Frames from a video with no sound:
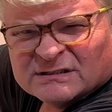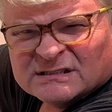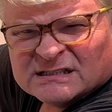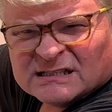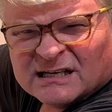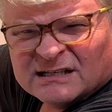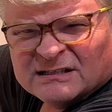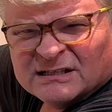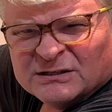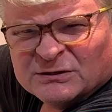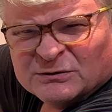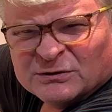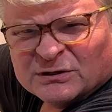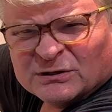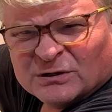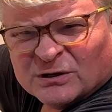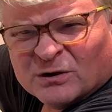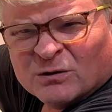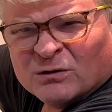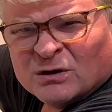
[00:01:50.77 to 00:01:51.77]
inside the
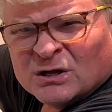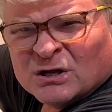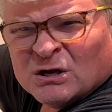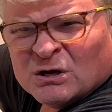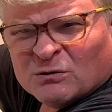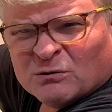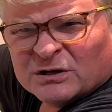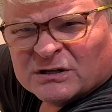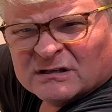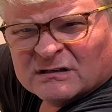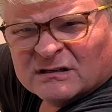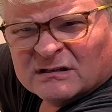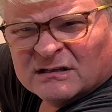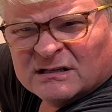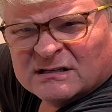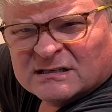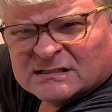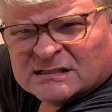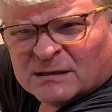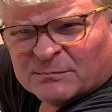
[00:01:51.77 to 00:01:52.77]
unit know whether the
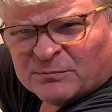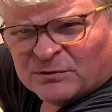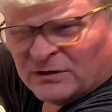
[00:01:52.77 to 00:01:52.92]
lid is up or